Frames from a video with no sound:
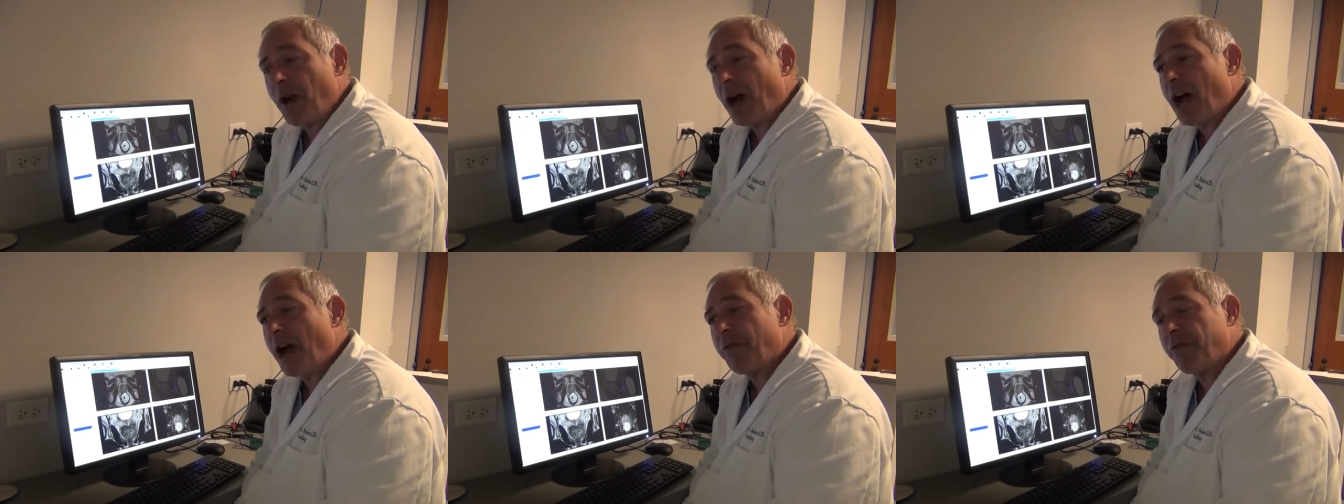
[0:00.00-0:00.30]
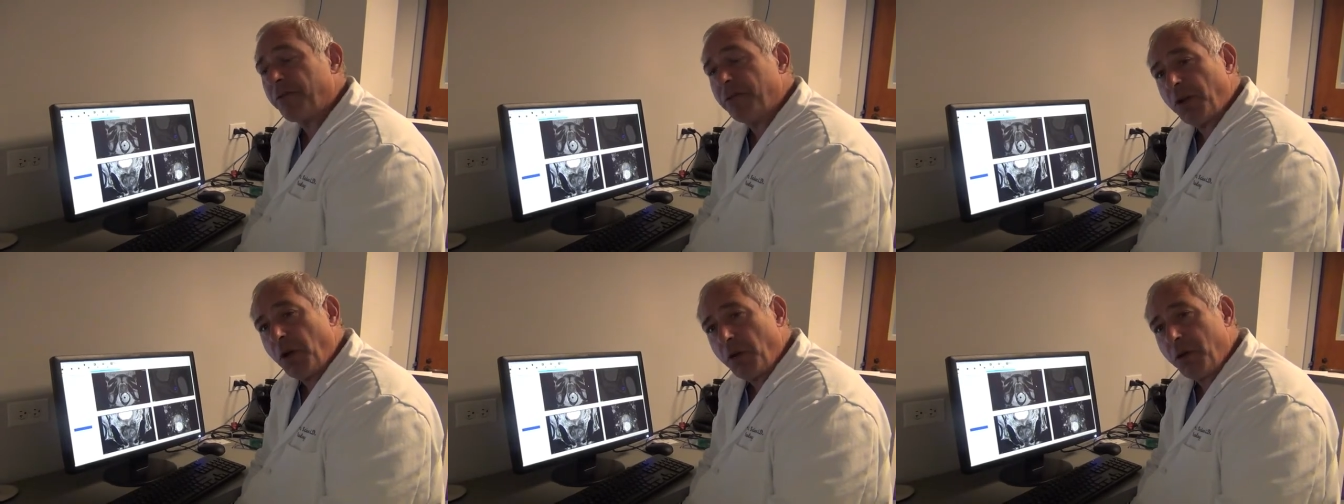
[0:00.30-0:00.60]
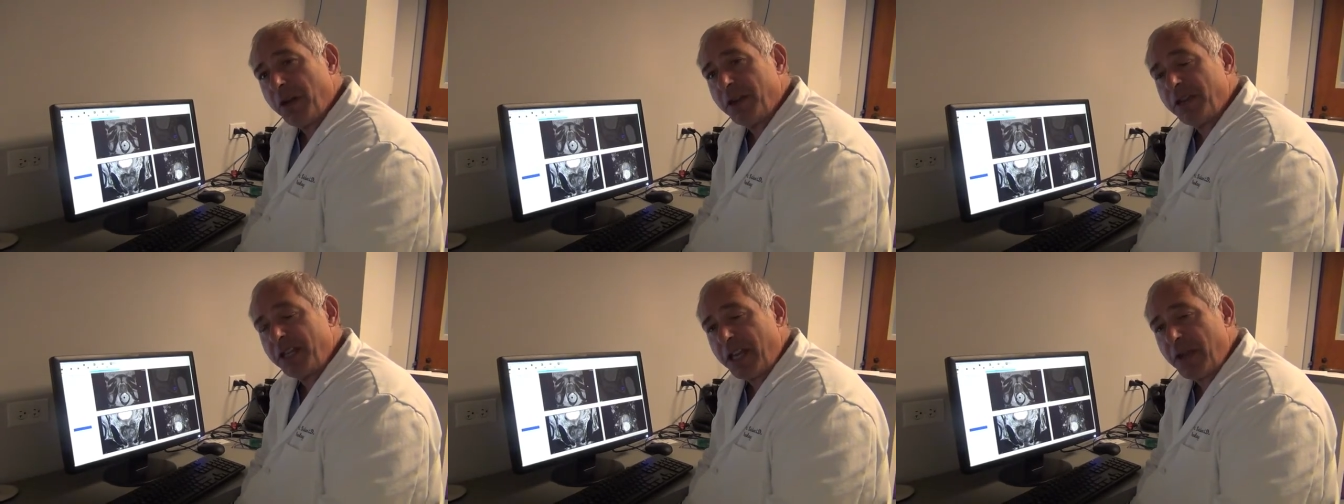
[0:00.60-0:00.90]
I've
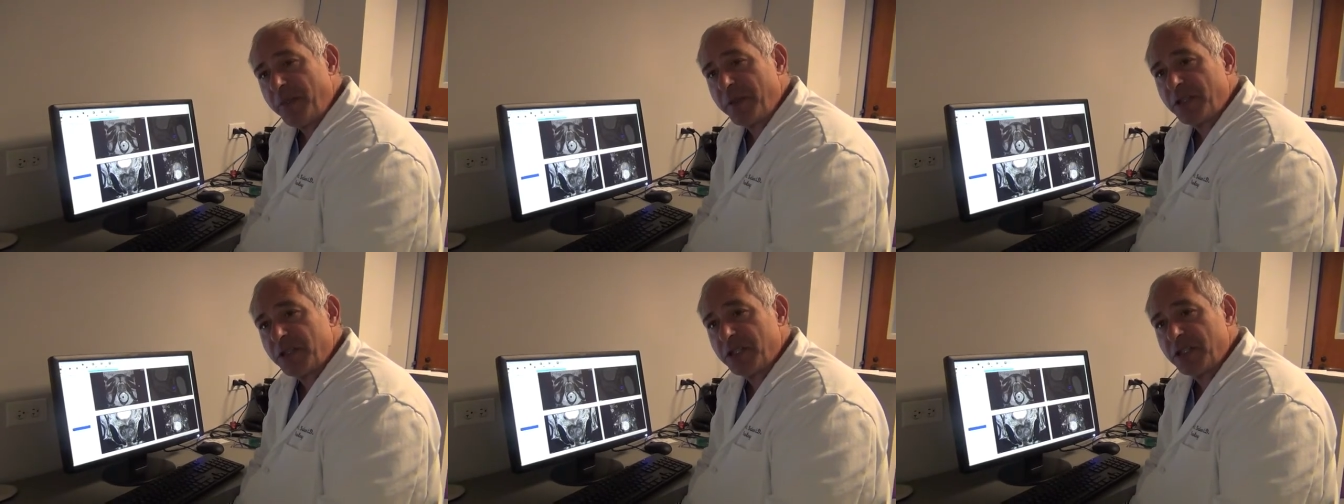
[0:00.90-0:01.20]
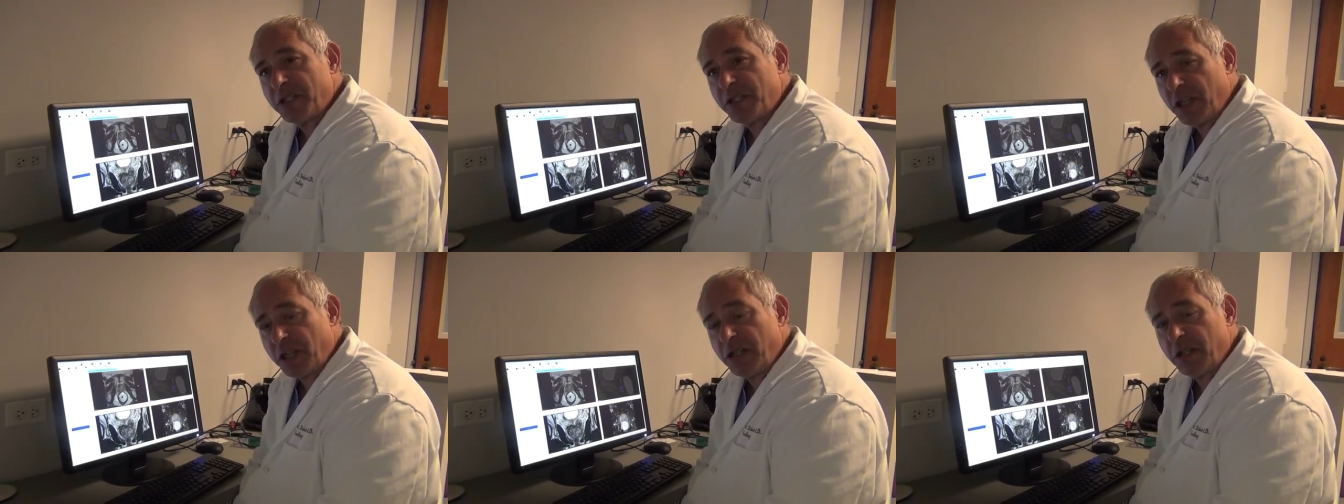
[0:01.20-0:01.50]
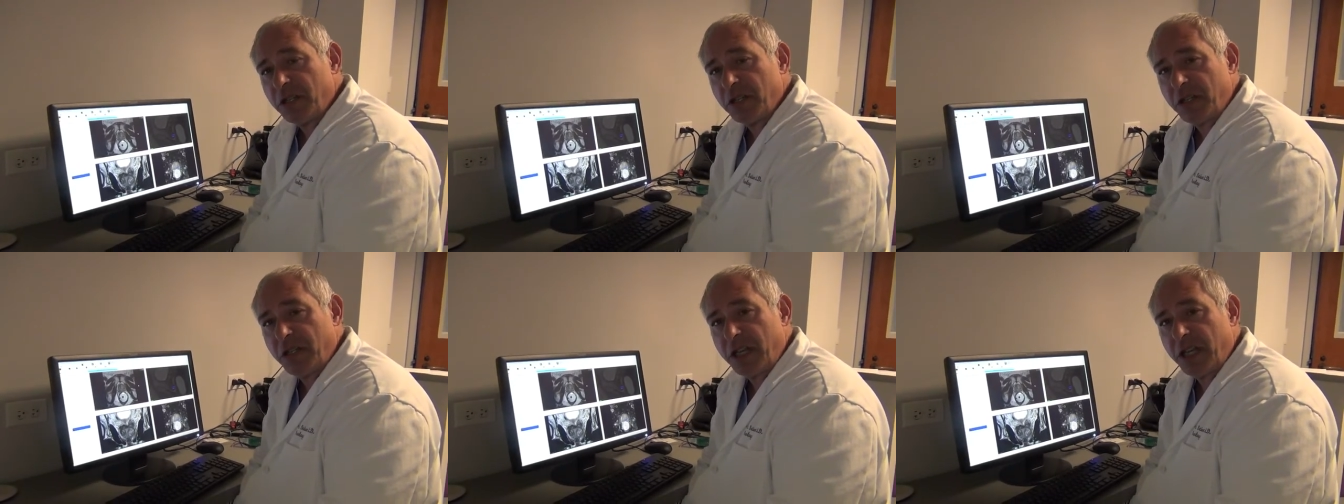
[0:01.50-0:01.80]
loaded the images
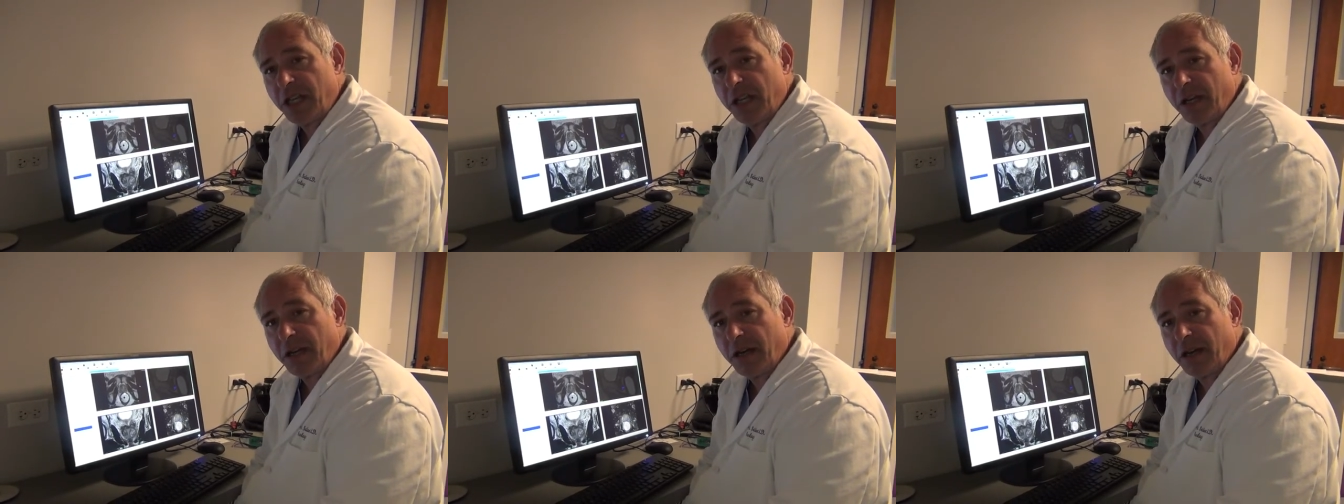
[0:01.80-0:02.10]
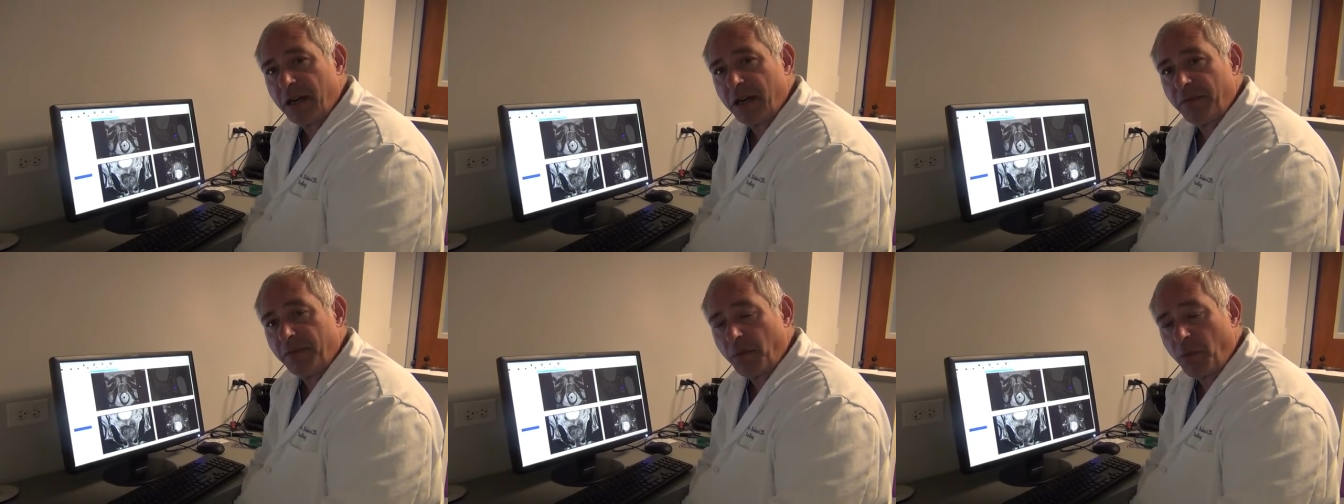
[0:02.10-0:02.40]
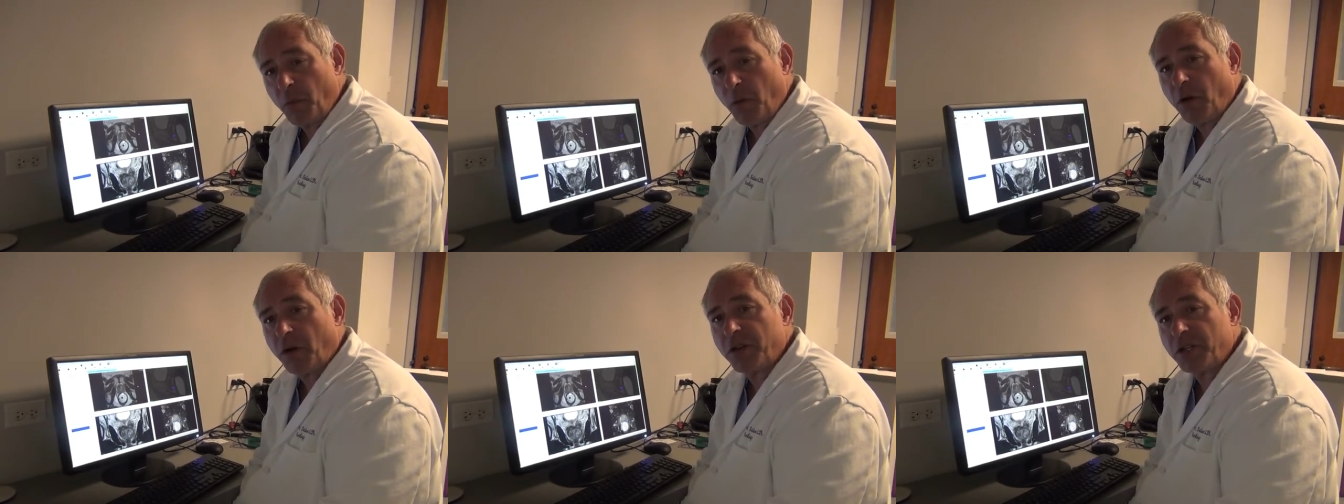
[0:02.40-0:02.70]
into the uh,
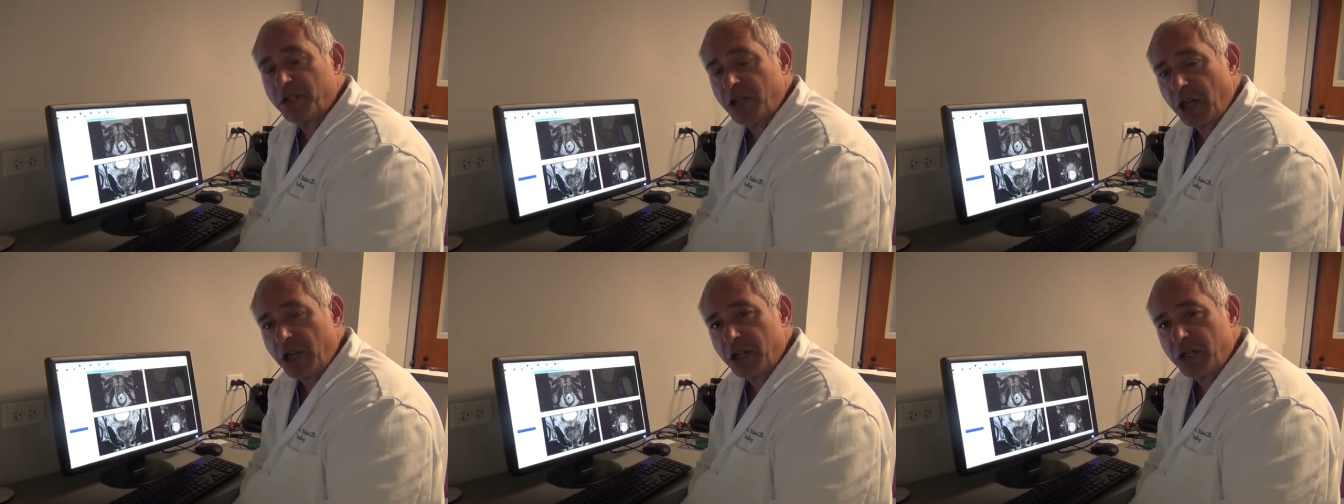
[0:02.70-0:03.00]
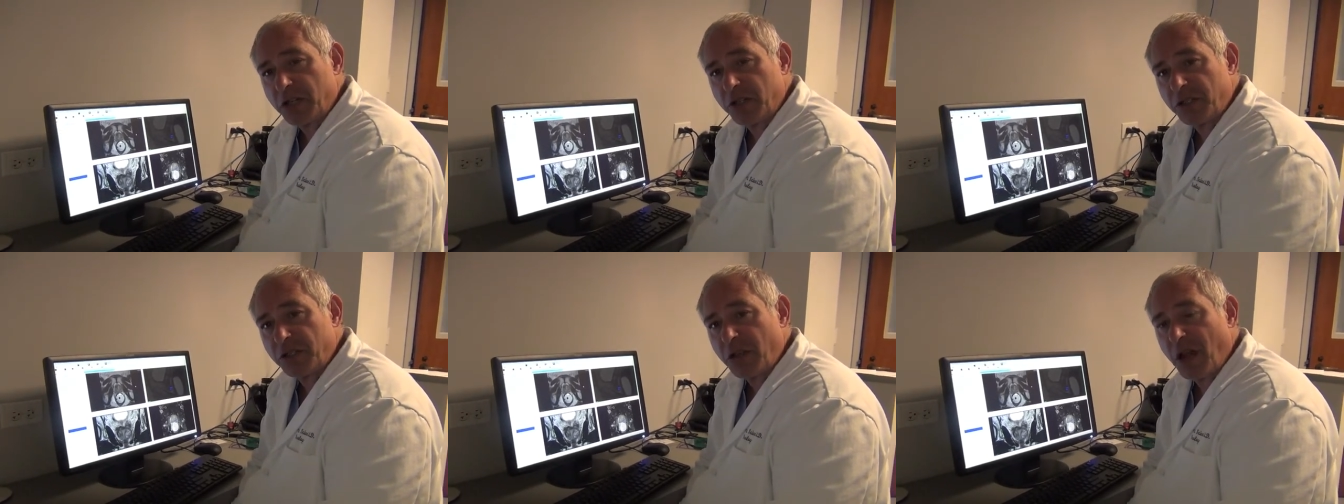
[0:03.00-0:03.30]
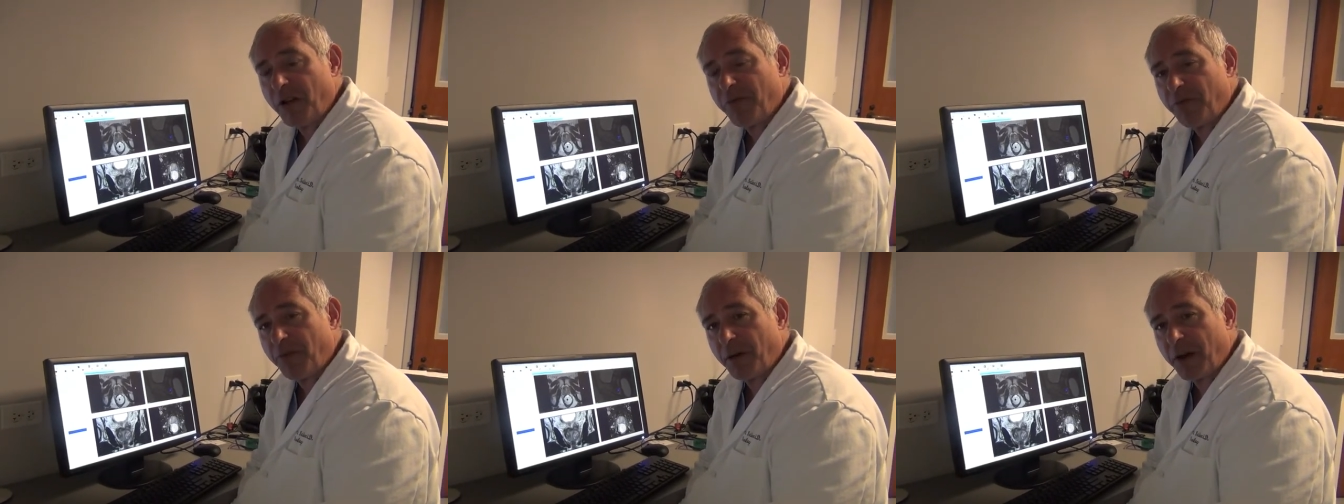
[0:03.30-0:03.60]
workstation
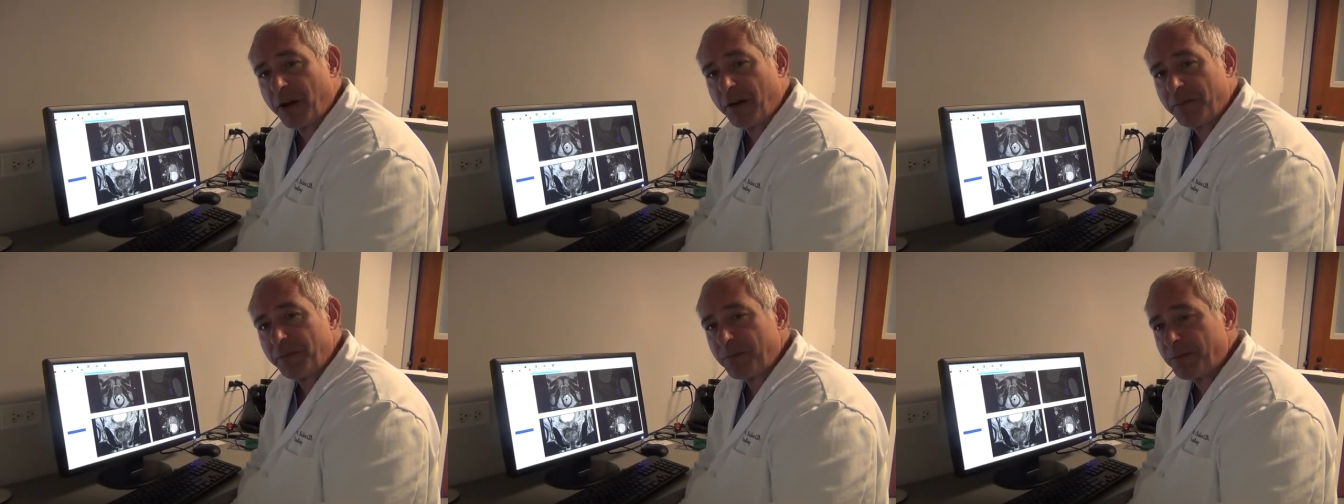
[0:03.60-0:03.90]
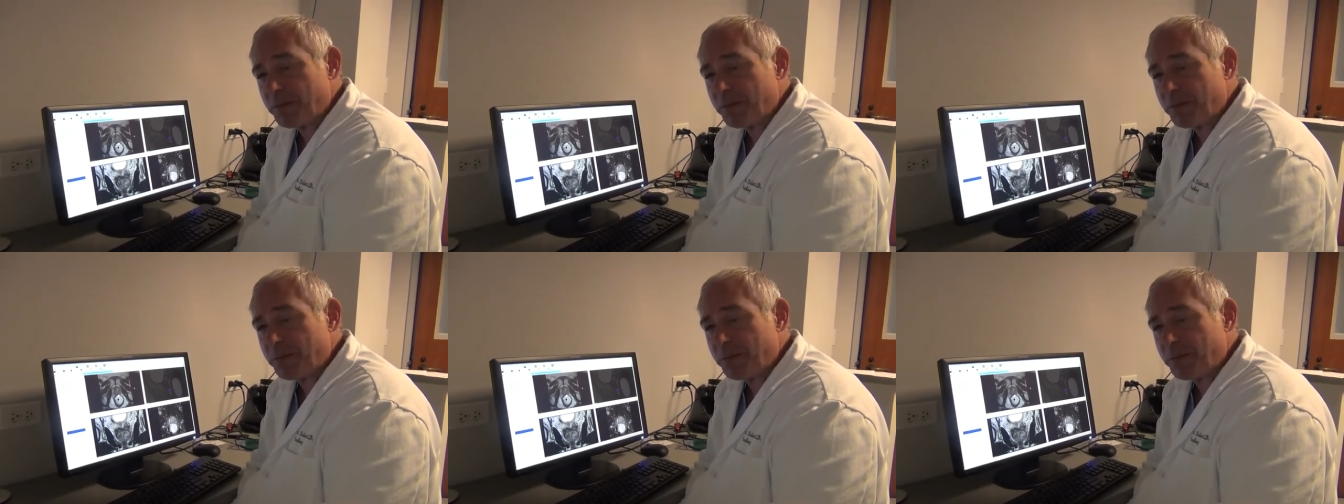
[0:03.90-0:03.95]
software